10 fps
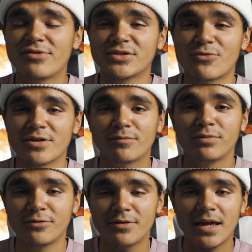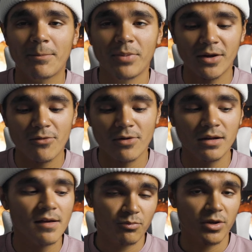ones were the blue and pink
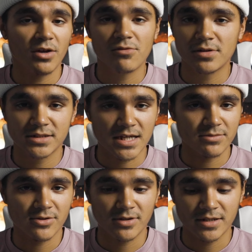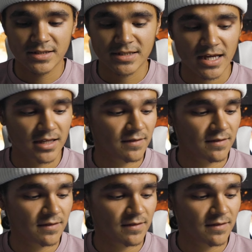one. The pink one is absolutely insane.